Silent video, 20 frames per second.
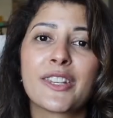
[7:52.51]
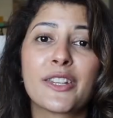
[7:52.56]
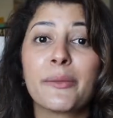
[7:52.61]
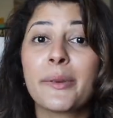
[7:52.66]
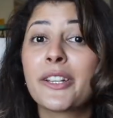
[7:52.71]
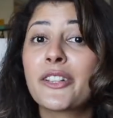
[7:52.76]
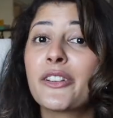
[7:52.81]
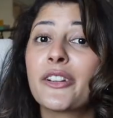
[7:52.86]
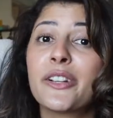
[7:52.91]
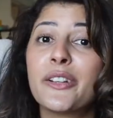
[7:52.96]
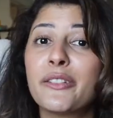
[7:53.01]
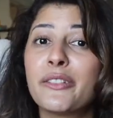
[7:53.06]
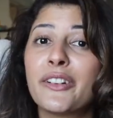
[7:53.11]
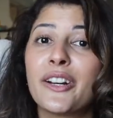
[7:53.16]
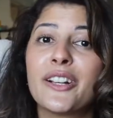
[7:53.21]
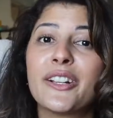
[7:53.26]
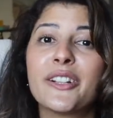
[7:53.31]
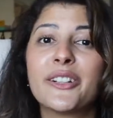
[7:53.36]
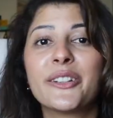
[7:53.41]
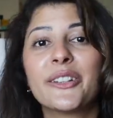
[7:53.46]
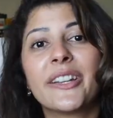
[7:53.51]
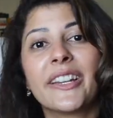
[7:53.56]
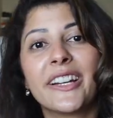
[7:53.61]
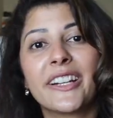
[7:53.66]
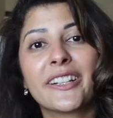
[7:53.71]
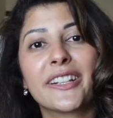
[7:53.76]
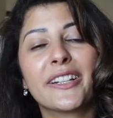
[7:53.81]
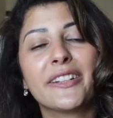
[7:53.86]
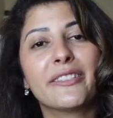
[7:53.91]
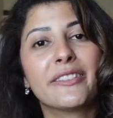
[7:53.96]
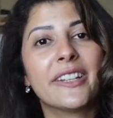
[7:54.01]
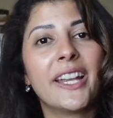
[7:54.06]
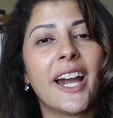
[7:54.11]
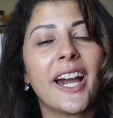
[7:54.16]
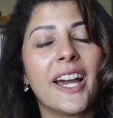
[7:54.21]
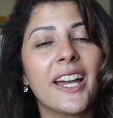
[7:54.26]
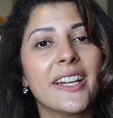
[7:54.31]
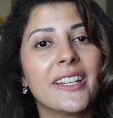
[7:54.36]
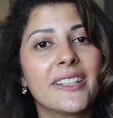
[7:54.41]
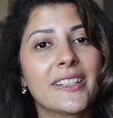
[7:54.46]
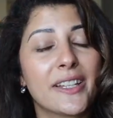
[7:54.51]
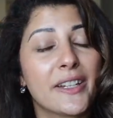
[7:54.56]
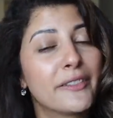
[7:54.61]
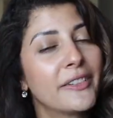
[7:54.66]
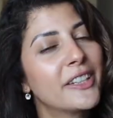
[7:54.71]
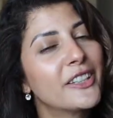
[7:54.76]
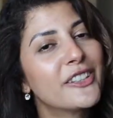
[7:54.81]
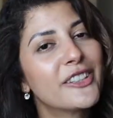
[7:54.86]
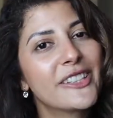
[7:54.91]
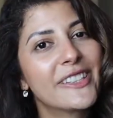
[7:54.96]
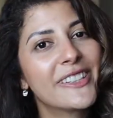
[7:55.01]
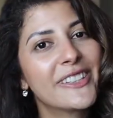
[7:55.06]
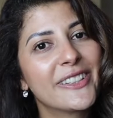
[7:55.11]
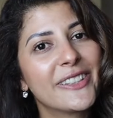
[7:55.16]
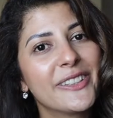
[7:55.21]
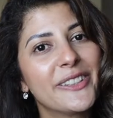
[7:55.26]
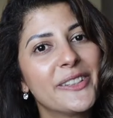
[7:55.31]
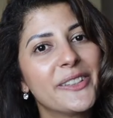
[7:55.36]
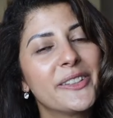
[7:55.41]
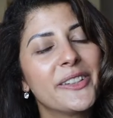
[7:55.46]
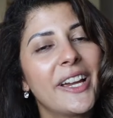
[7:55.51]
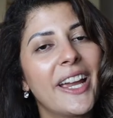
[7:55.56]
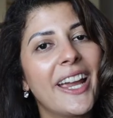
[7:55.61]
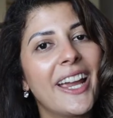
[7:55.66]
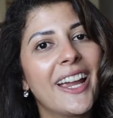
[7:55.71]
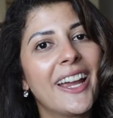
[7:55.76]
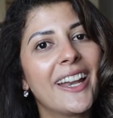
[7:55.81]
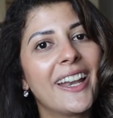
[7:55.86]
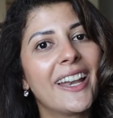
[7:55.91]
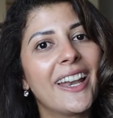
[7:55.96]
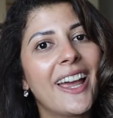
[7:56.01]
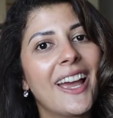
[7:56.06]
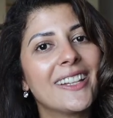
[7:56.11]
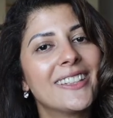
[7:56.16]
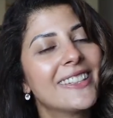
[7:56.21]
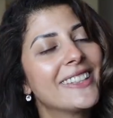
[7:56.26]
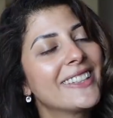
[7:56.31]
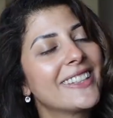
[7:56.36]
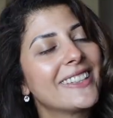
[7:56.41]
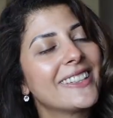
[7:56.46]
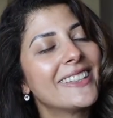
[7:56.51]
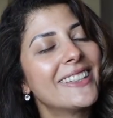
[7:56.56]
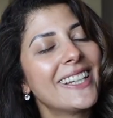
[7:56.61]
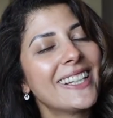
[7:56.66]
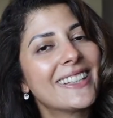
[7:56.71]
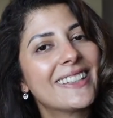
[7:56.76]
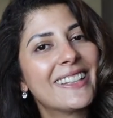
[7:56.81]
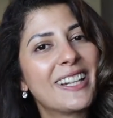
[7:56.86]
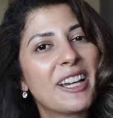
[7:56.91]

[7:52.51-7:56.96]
So make sure you follow there if that is of interest to you. And until next